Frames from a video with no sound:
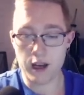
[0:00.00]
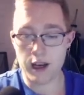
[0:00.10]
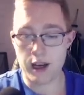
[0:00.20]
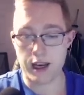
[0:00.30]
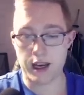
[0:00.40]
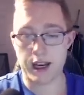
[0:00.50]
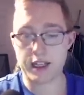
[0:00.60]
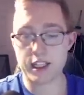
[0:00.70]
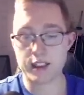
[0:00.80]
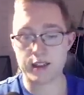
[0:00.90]
And
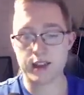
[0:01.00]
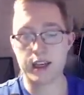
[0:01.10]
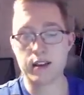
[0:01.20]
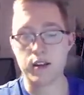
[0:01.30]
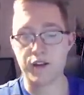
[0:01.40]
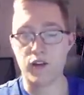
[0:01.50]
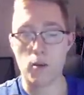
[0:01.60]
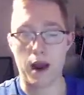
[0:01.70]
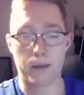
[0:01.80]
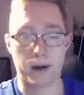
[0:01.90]
as you can see, the
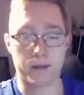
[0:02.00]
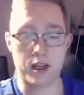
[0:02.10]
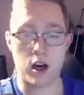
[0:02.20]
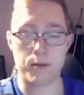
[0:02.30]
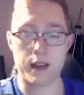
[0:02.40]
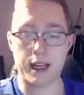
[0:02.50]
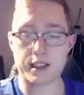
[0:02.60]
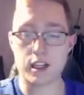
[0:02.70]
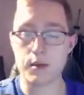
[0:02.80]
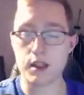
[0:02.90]
fullback picked me up. That's
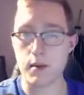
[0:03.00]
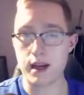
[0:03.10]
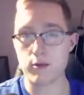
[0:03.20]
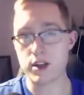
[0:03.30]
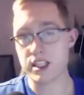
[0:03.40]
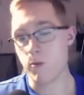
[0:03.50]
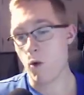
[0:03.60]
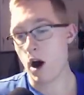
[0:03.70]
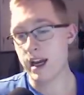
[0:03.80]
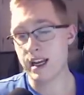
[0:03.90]
going to be the main reason
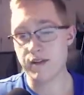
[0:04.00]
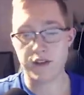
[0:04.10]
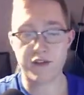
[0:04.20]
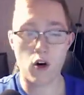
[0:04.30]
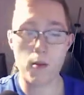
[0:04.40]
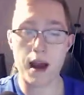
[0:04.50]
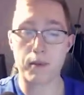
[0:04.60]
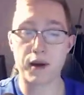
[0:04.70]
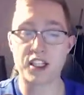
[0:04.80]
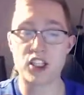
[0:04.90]
why. If the
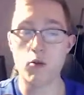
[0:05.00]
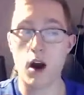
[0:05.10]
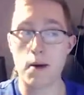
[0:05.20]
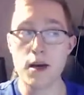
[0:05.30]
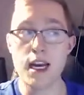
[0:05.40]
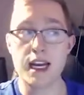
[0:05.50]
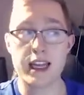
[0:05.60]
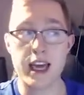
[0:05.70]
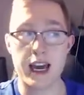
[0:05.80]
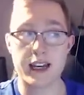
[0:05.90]
fullback picks you up,
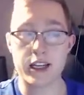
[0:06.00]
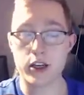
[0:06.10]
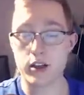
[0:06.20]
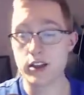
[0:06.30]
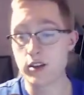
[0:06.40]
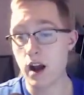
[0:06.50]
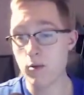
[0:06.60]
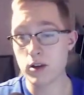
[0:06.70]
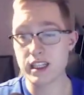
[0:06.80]
then you're not really